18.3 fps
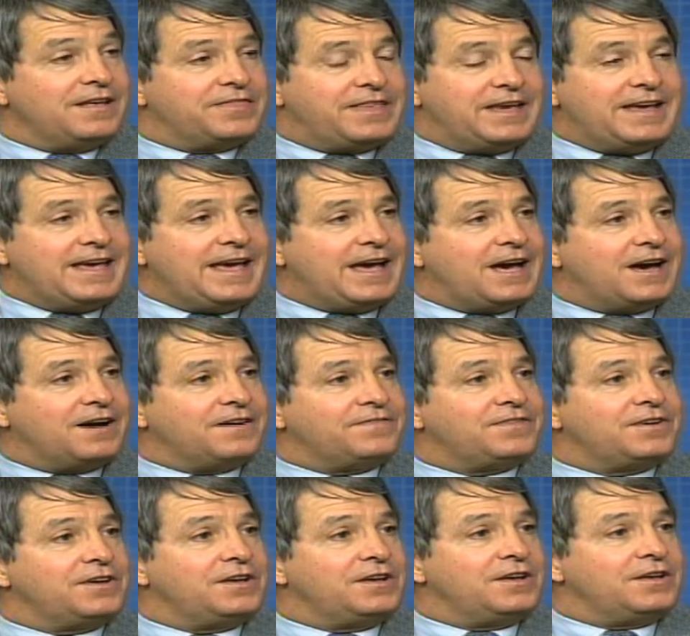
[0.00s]
they have
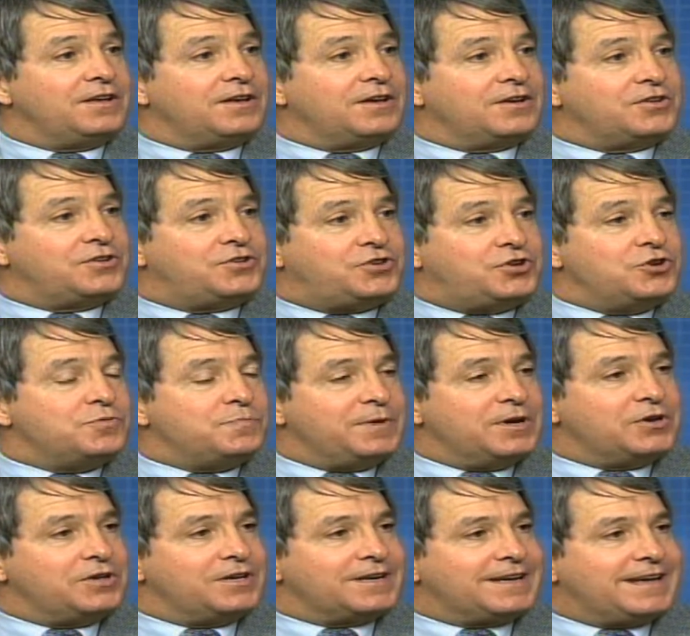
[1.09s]
2
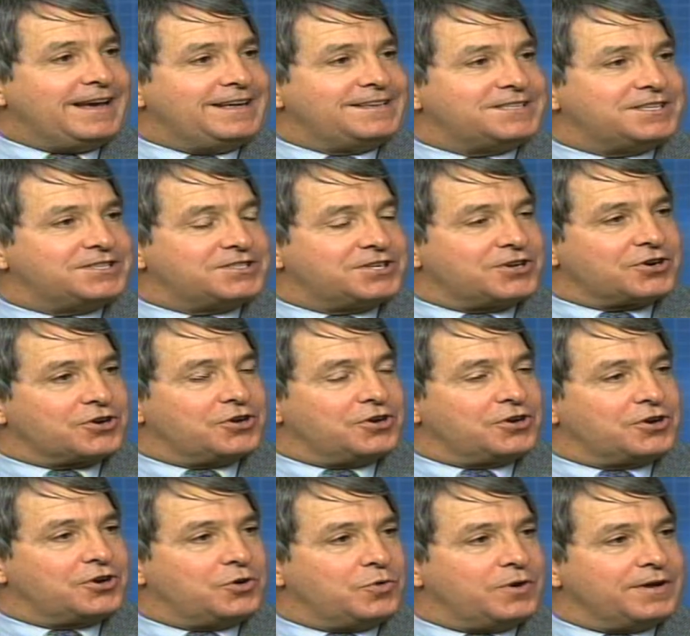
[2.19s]
million cases that are going
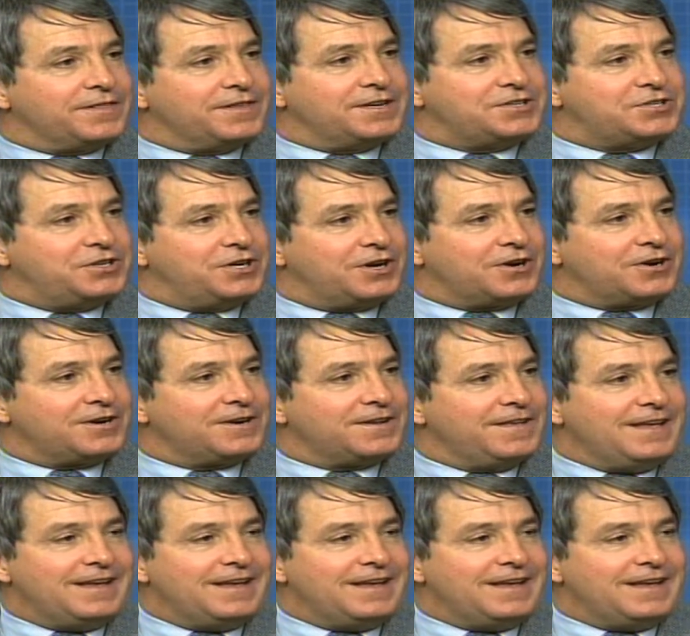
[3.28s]
to go on this year.